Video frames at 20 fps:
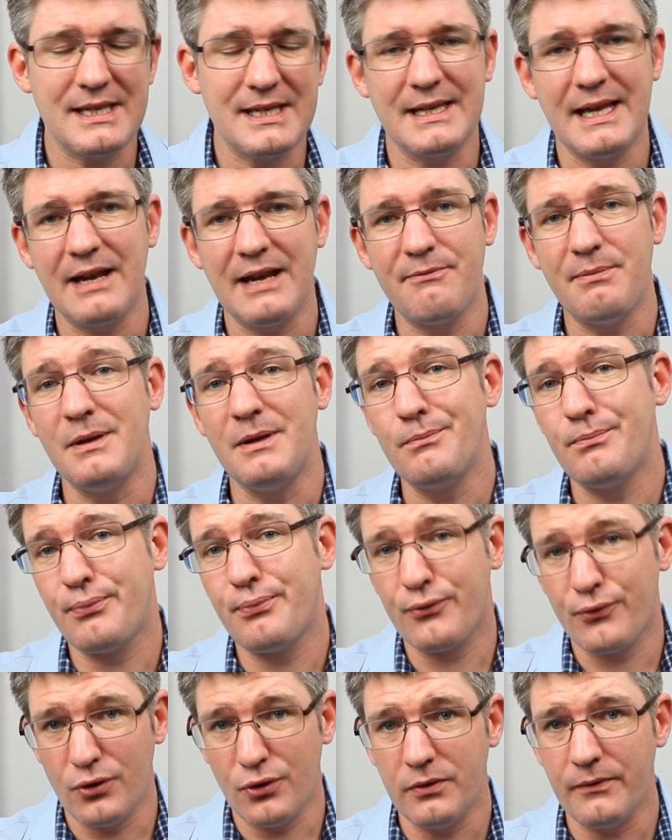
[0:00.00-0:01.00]
that have been
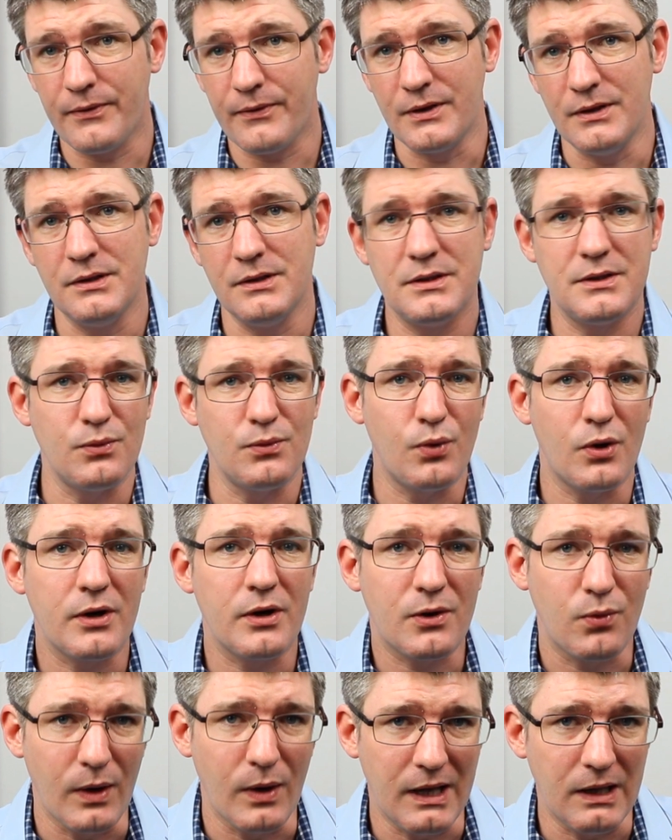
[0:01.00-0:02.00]
proven to
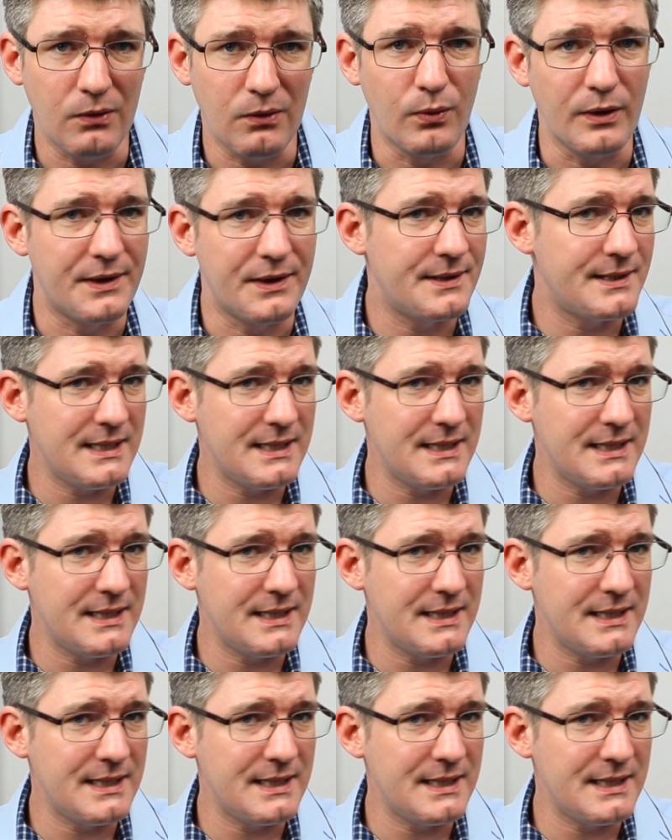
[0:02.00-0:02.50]
work well with